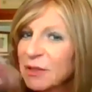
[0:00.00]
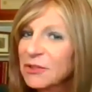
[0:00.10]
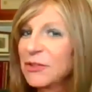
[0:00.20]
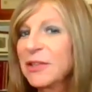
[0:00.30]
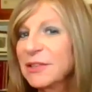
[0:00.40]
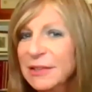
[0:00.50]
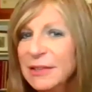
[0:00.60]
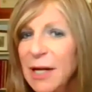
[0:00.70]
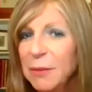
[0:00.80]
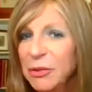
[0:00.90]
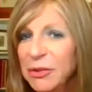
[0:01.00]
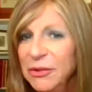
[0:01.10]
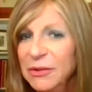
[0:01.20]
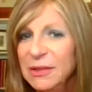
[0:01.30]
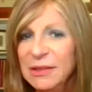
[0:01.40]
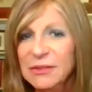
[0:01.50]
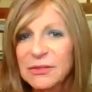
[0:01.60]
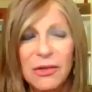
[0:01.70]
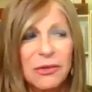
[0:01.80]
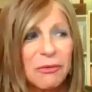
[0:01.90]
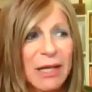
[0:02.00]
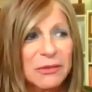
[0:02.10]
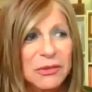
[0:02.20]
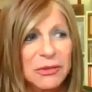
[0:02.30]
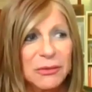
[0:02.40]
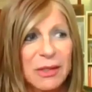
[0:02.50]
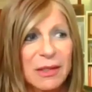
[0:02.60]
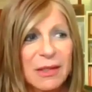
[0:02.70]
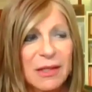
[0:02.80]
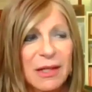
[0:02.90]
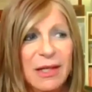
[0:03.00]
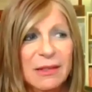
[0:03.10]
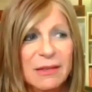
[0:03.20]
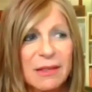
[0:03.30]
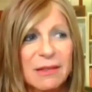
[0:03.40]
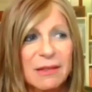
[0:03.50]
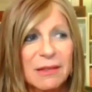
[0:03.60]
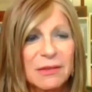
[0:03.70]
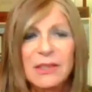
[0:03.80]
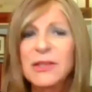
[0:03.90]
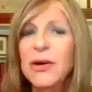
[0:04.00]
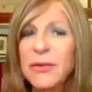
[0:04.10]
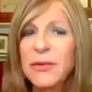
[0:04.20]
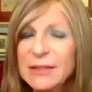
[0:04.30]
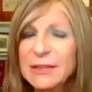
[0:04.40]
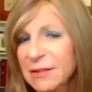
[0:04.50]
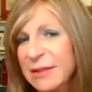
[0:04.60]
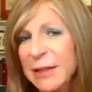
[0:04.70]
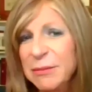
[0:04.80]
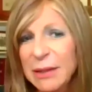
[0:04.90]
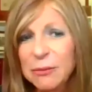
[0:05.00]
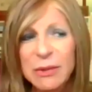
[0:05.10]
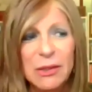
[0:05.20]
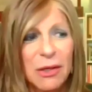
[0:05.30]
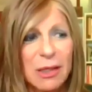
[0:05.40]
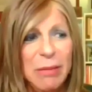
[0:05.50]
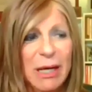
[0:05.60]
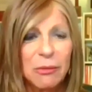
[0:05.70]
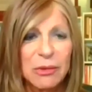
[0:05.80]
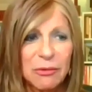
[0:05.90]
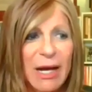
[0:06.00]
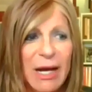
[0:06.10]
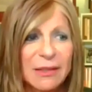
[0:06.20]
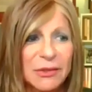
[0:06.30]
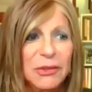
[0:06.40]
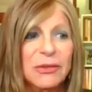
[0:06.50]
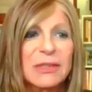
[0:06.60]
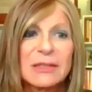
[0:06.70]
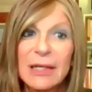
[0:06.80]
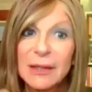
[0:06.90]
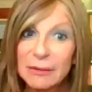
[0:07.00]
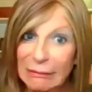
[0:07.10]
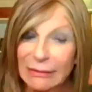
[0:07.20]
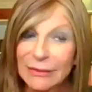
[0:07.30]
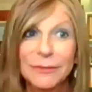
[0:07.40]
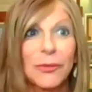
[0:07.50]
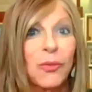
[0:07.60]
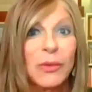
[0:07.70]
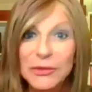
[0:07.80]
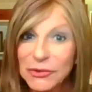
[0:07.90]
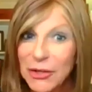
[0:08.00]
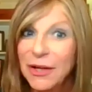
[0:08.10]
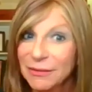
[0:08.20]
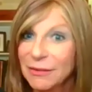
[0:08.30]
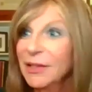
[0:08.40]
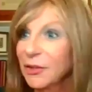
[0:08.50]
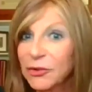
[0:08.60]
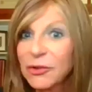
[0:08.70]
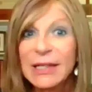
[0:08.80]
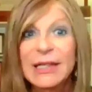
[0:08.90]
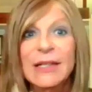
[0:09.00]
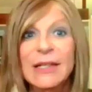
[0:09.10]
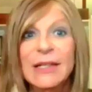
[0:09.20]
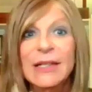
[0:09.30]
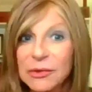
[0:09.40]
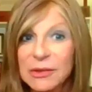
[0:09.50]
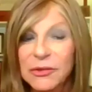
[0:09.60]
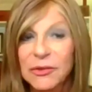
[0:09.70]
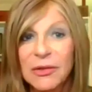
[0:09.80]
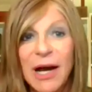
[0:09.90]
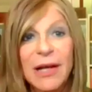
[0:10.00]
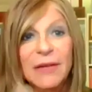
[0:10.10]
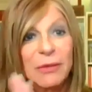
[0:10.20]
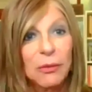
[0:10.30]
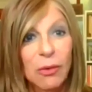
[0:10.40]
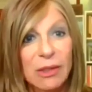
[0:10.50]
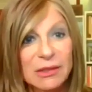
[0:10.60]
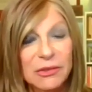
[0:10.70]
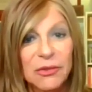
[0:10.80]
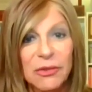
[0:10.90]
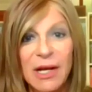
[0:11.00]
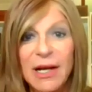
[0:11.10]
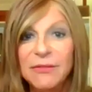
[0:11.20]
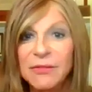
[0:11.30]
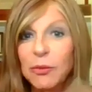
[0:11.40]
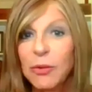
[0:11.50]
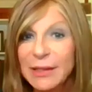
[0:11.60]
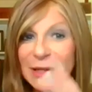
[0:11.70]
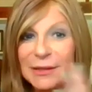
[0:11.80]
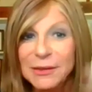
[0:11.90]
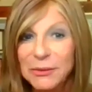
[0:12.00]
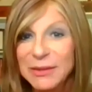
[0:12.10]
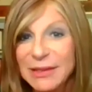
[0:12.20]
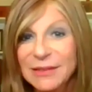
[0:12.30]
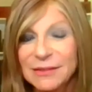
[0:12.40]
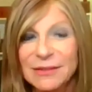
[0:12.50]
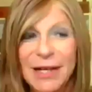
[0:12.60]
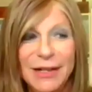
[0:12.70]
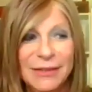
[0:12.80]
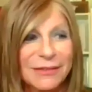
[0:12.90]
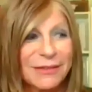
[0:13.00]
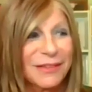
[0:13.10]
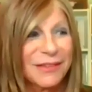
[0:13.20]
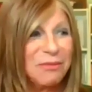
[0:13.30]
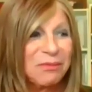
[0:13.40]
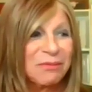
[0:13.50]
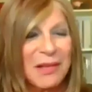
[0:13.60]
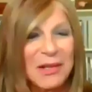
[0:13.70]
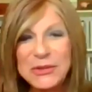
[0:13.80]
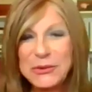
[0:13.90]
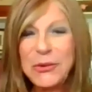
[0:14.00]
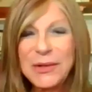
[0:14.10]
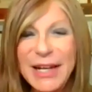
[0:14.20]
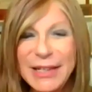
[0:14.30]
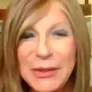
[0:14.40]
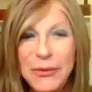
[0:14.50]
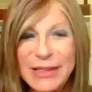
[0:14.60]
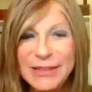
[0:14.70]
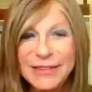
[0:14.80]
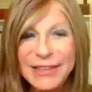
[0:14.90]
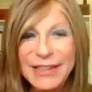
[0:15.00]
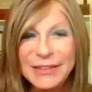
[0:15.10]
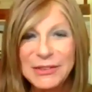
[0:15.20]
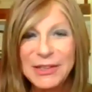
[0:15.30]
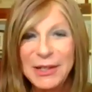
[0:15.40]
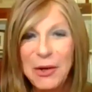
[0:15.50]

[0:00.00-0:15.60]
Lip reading: to start seeing opportunities all around you. And, that's the same thing we talk about with gratitude. It's like, when you start looking at who's in your life and what's in your life and what can I do with this and that, it's sort of like going into the kitchen and